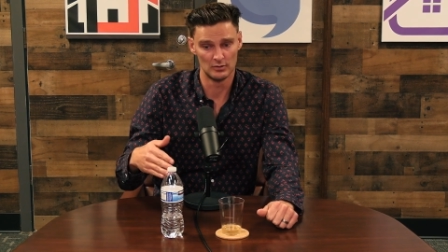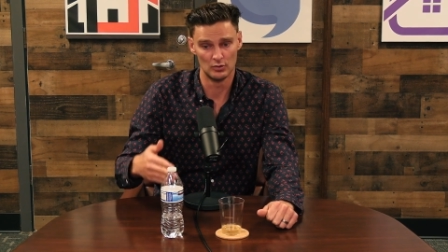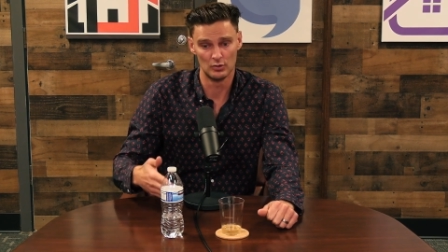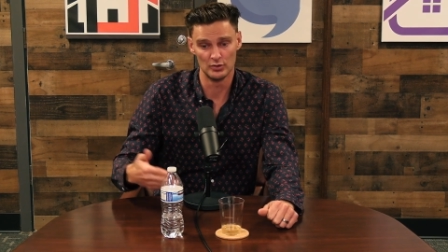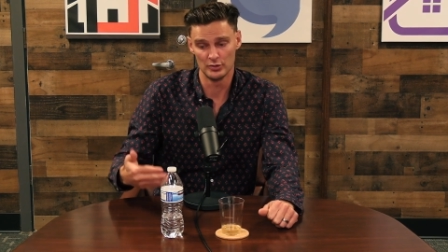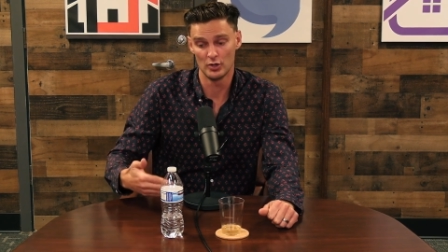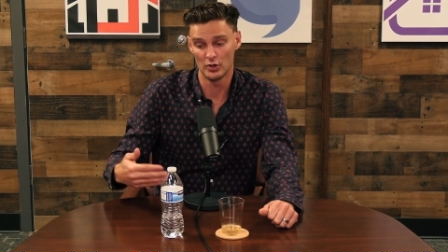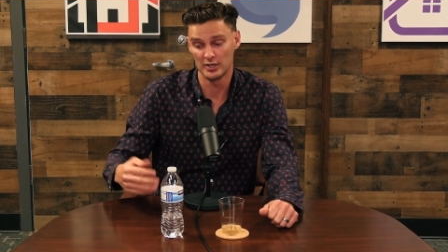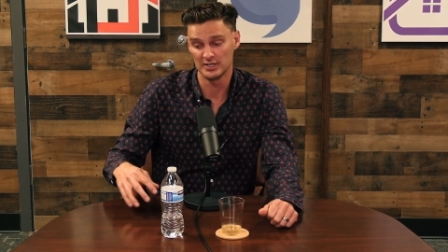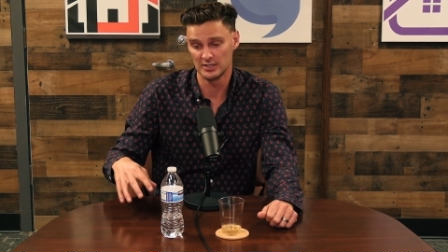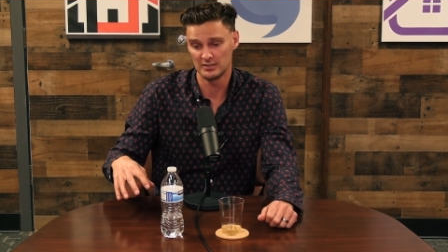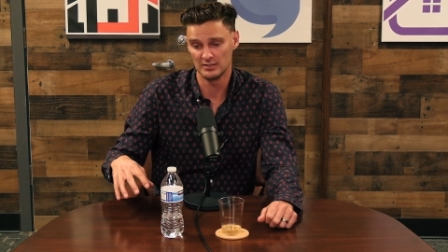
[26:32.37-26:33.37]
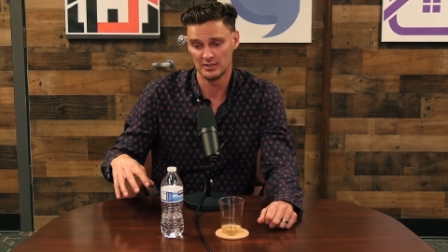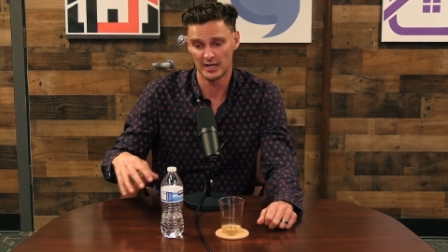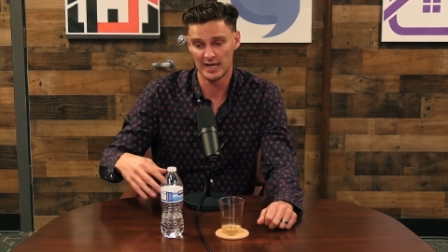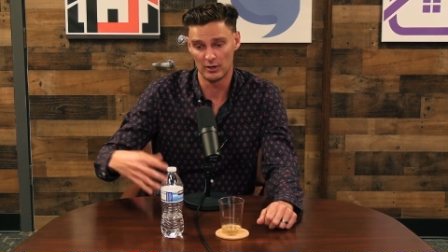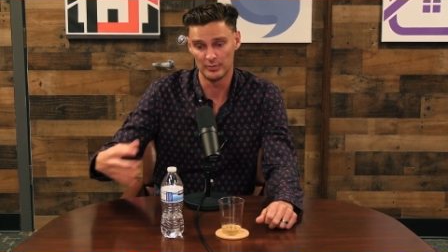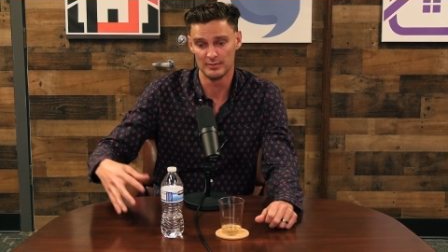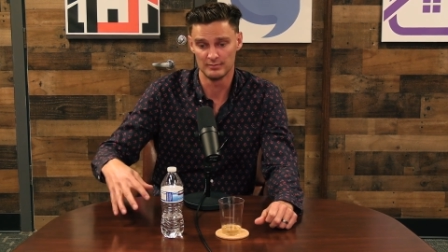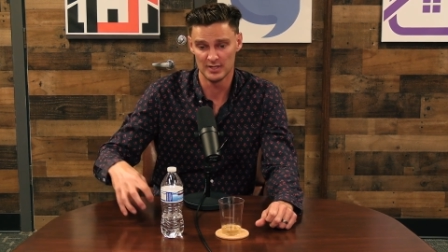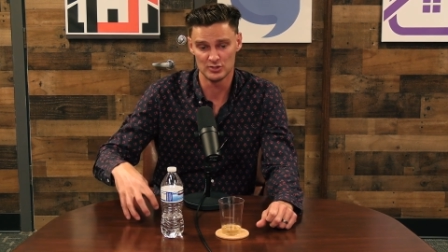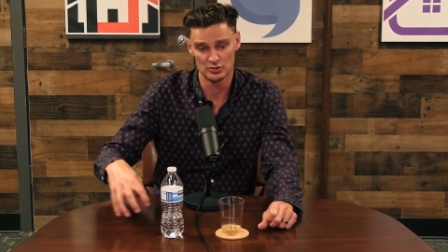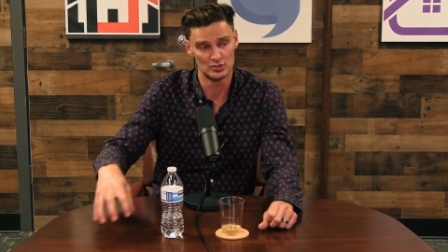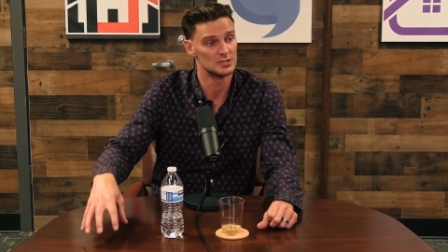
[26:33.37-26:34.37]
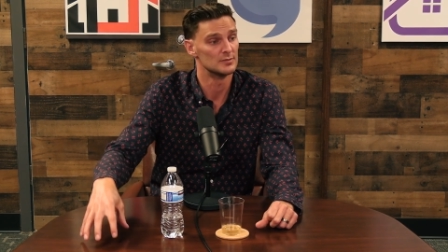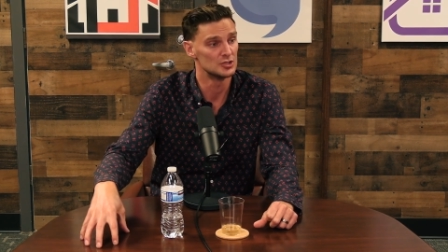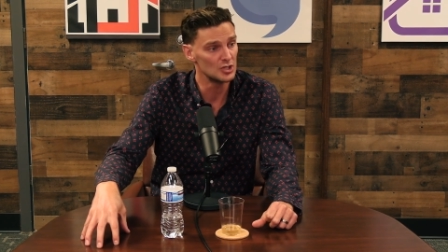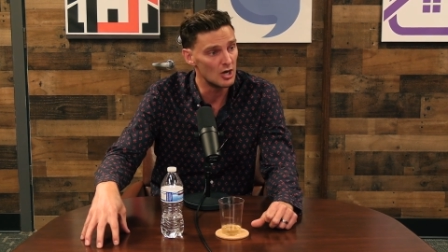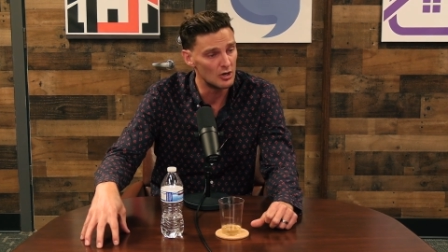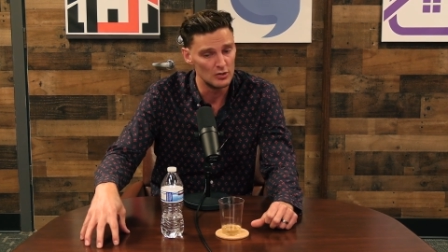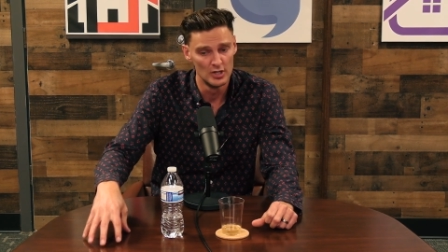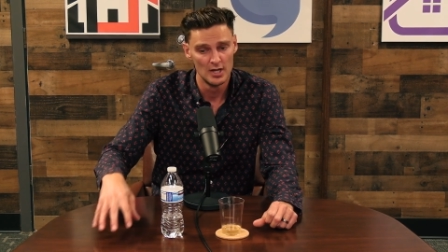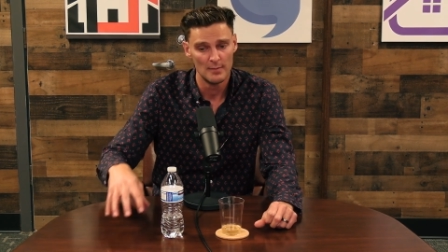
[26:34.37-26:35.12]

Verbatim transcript: not only did I help him introduce him to Joe,